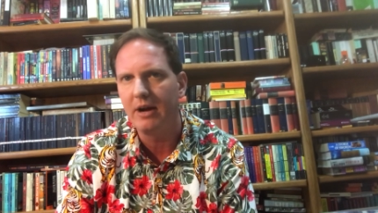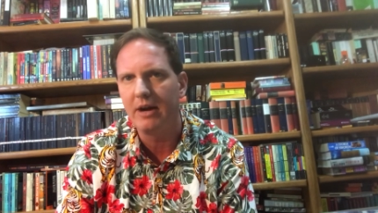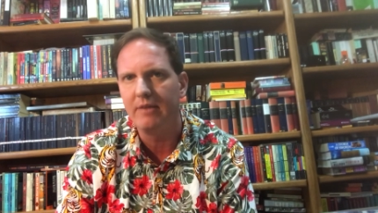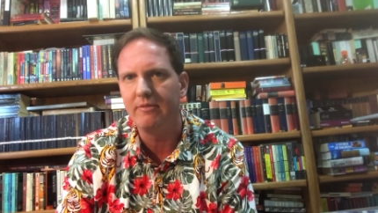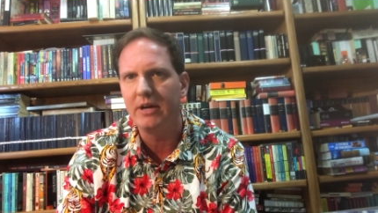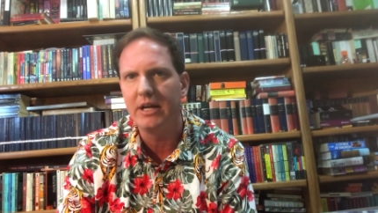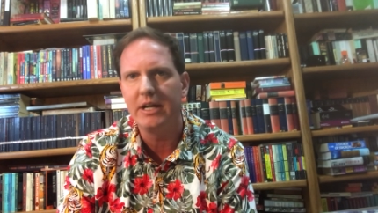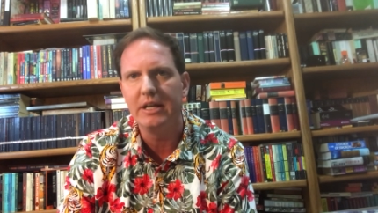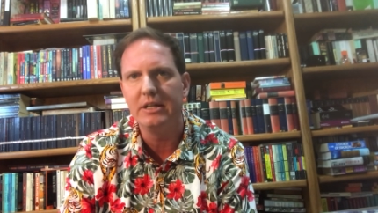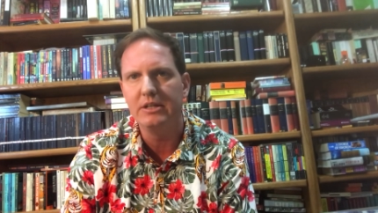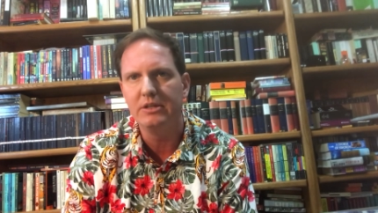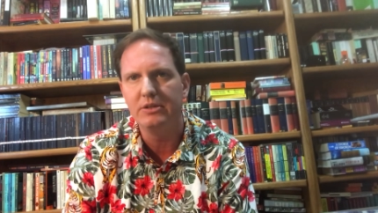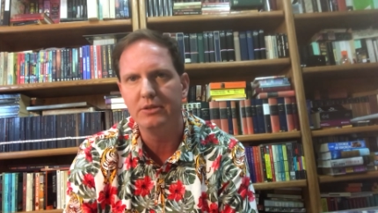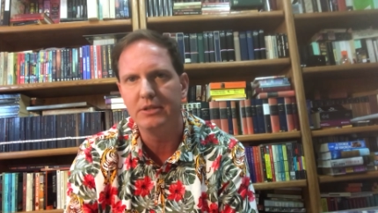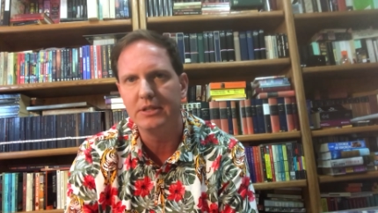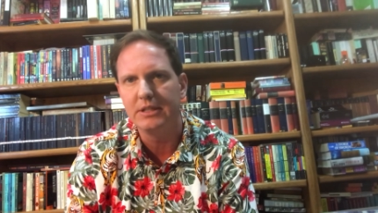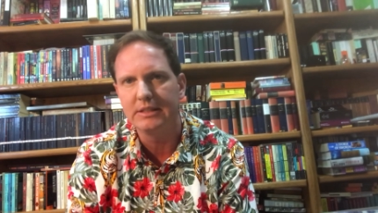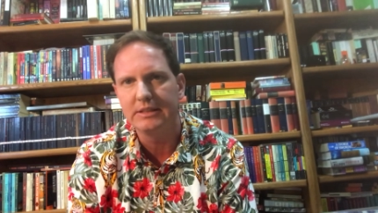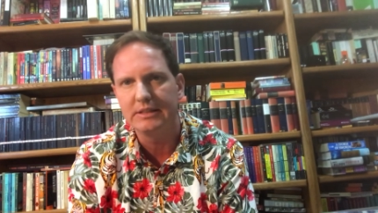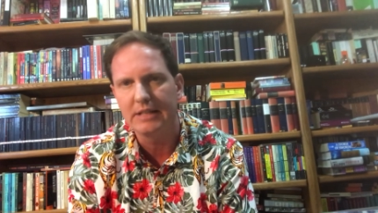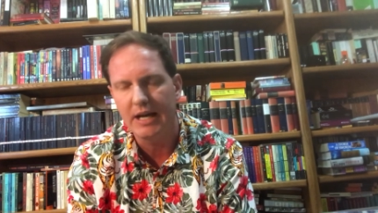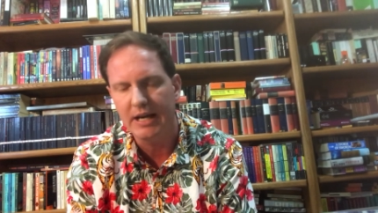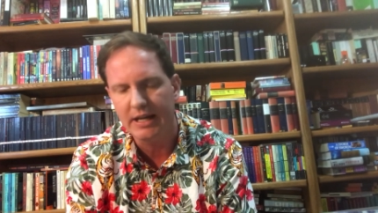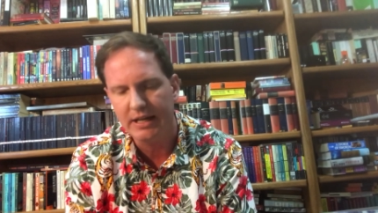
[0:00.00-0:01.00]
I didn't do an
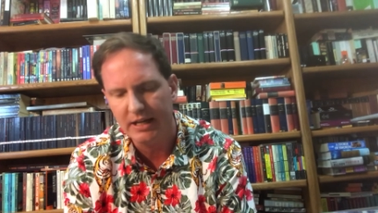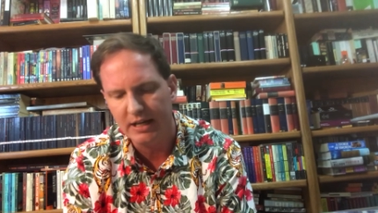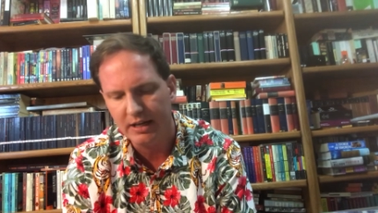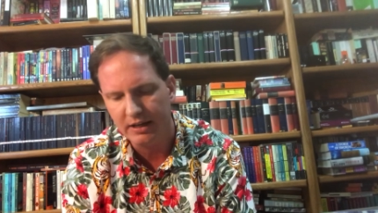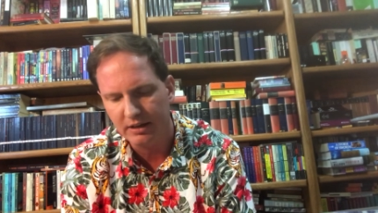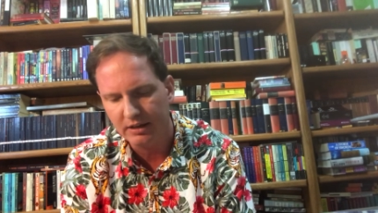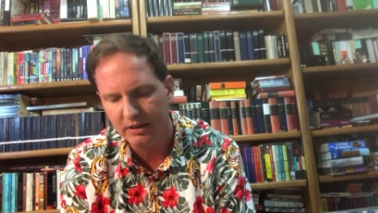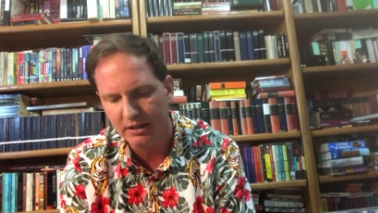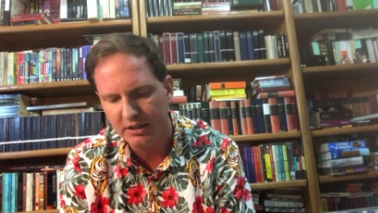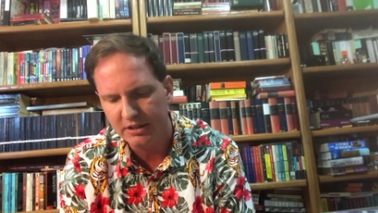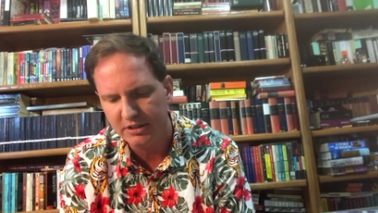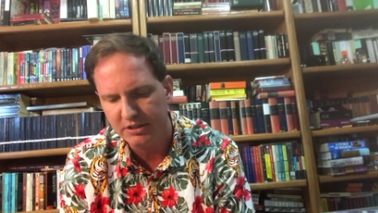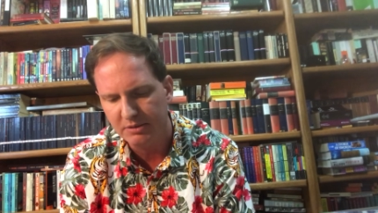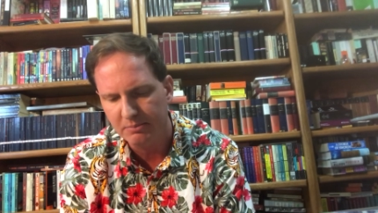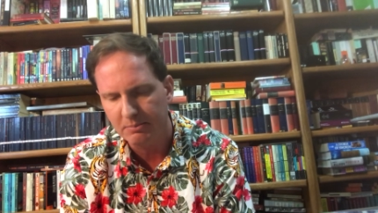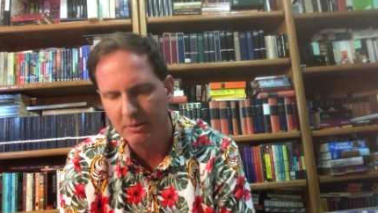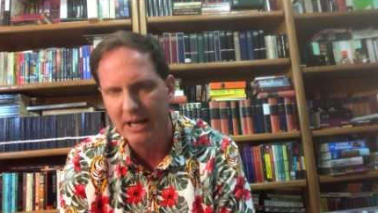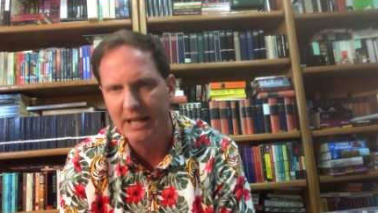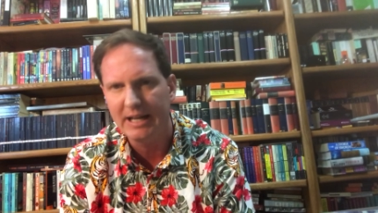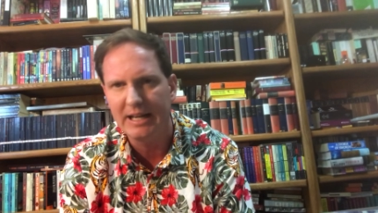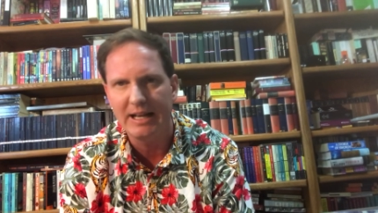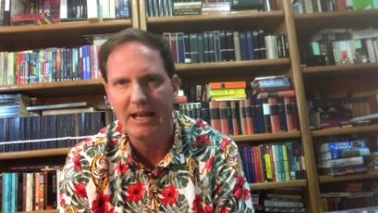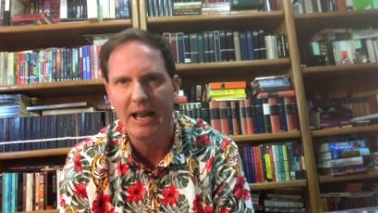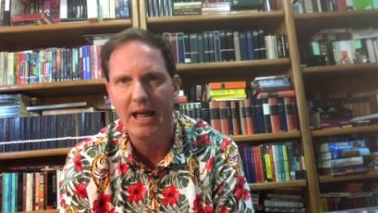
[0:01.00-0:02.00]
exact calculation, but
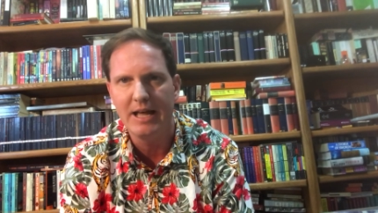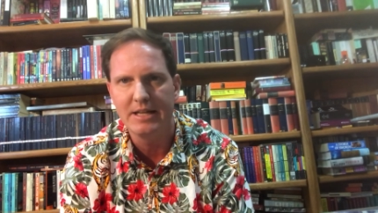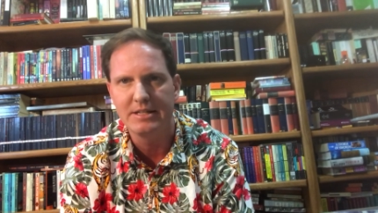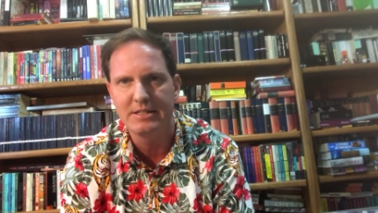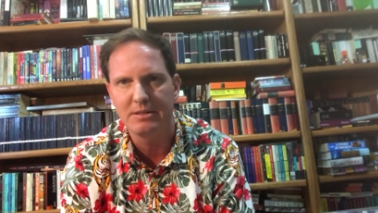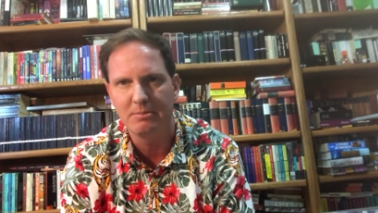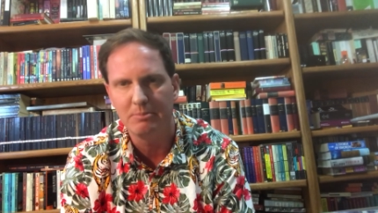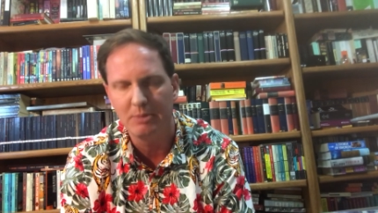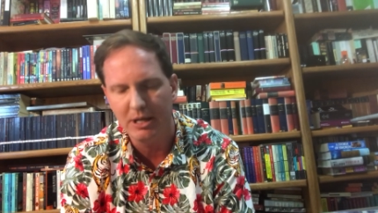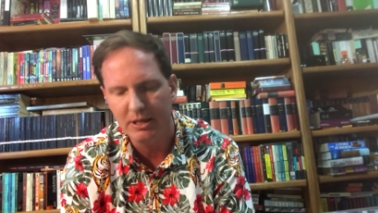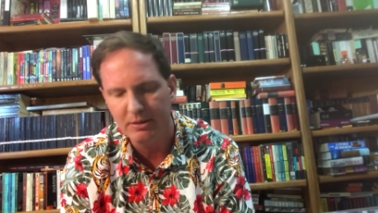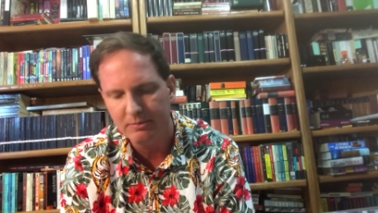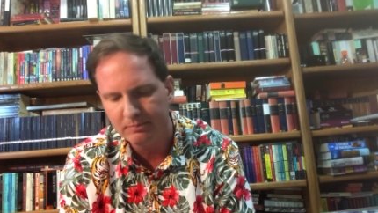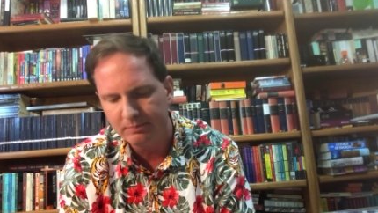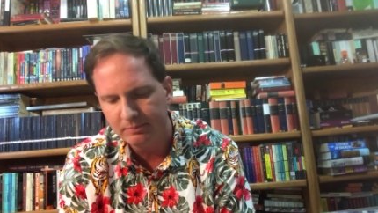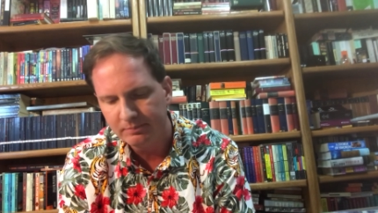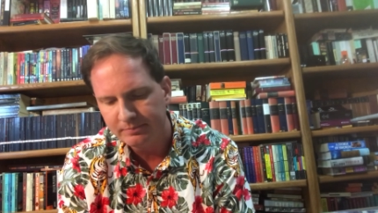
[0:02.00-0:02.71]
I can estimate.